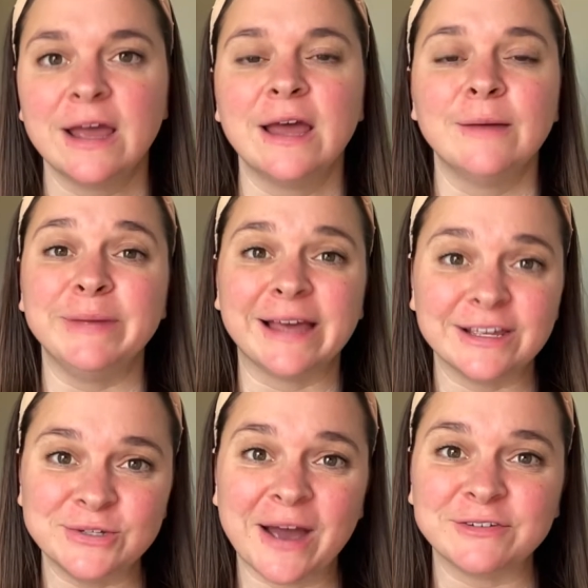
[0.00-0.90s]
because you
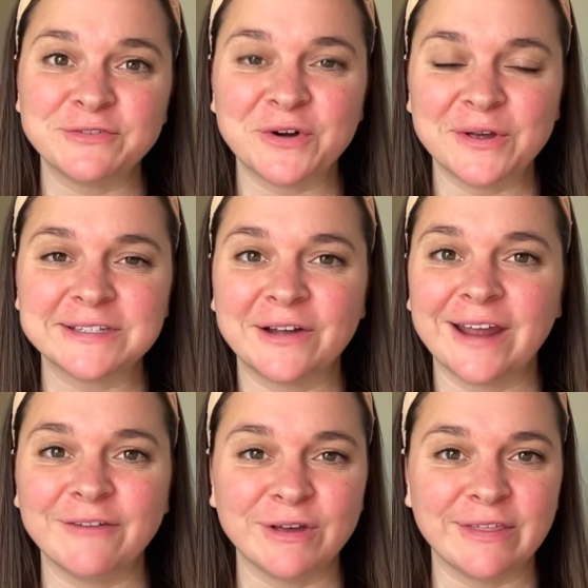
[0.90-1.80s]
have to focus on
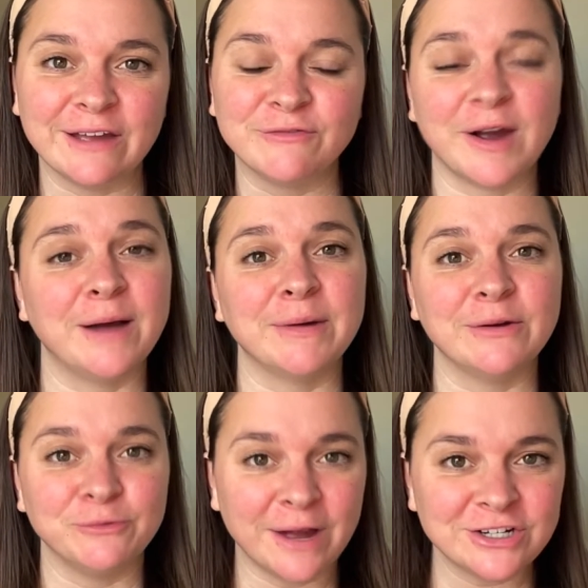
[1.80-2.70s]
everything from
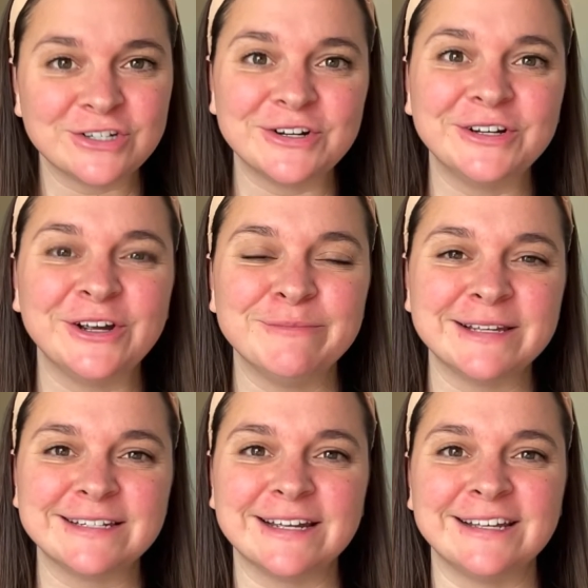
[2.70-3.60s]
registering your
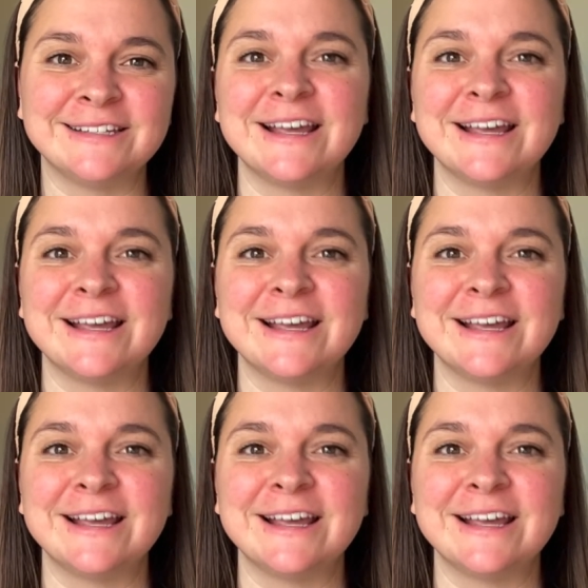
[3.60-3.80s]
business,